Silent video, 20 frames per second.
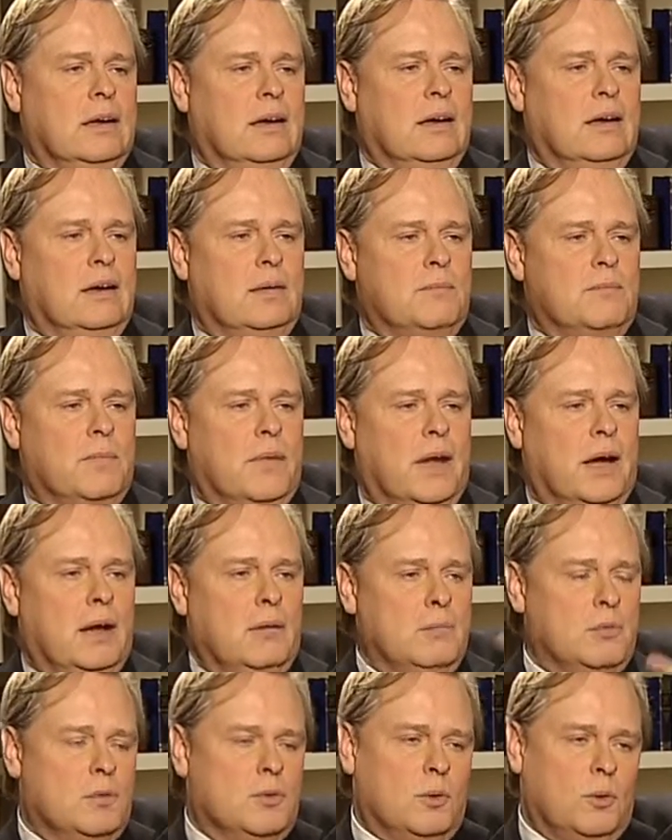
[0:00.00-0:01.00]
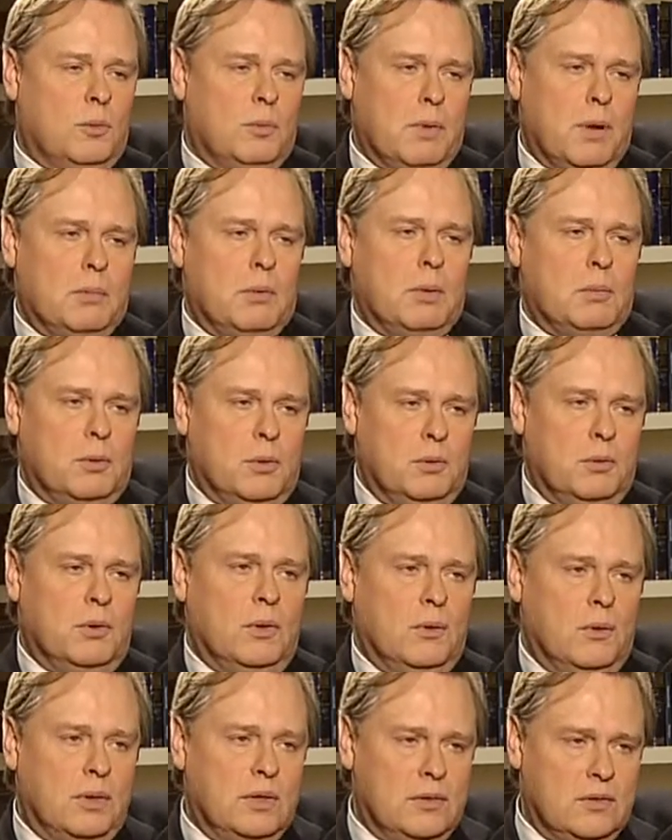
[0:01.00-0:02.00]
I was told by people who
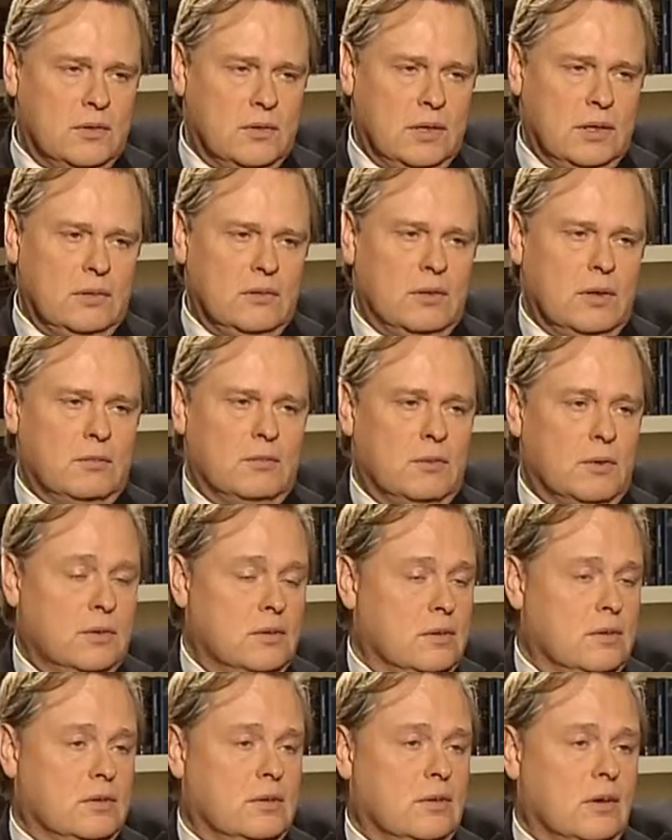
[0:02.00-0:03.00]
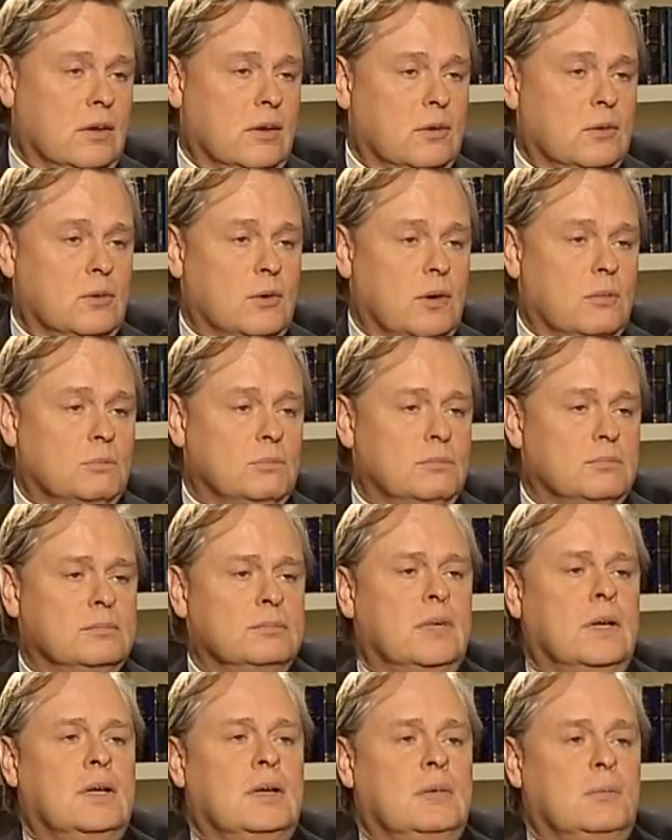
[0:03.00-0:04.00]
know these things that, for instance, Donald Trump,
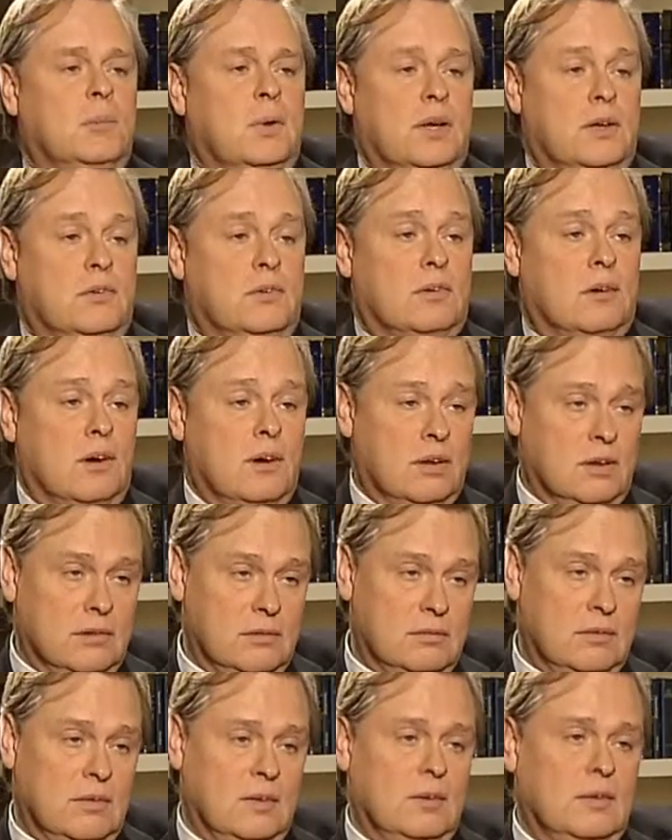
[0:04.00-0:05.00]
when he started,